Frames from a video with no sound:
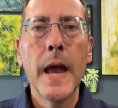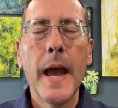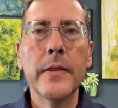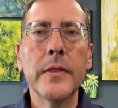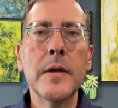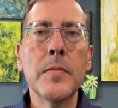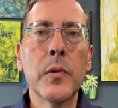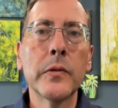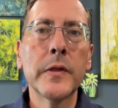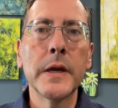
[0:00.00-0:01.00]
And the
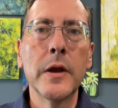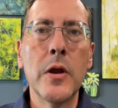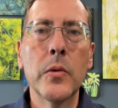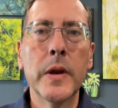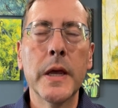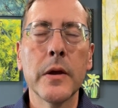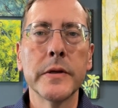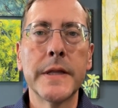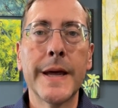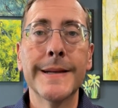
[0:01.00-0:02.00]
important thing to note here
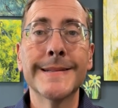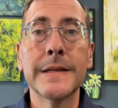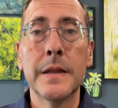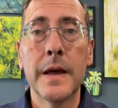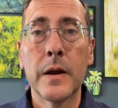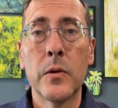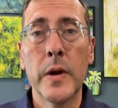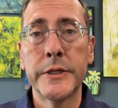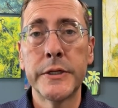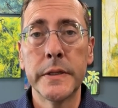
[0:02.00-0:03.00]
is that it's a lot of
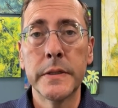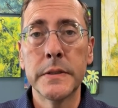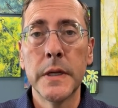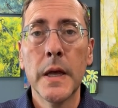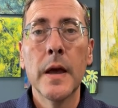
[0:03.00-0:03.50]
questions,